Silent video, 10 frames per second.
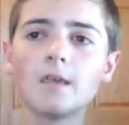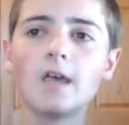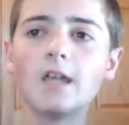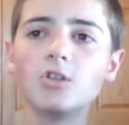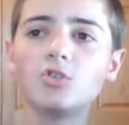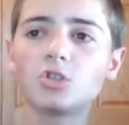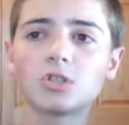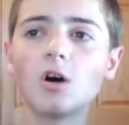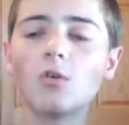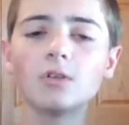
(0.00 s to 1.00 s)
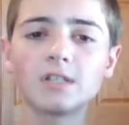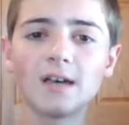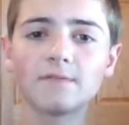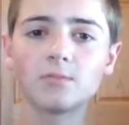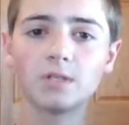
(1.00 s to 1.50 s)
And you just always
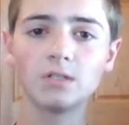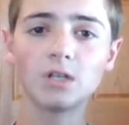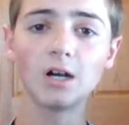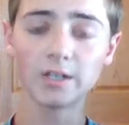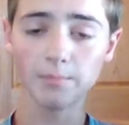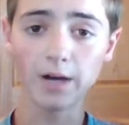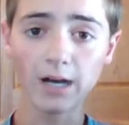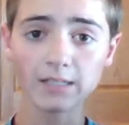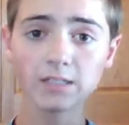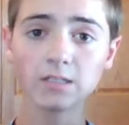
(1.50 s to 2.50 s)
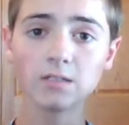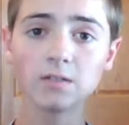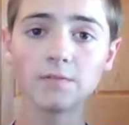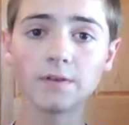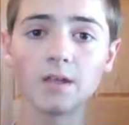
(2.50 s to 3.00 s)
have to be talking
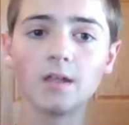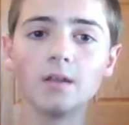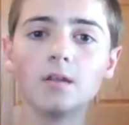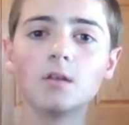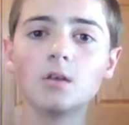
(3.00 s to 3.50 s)
positive and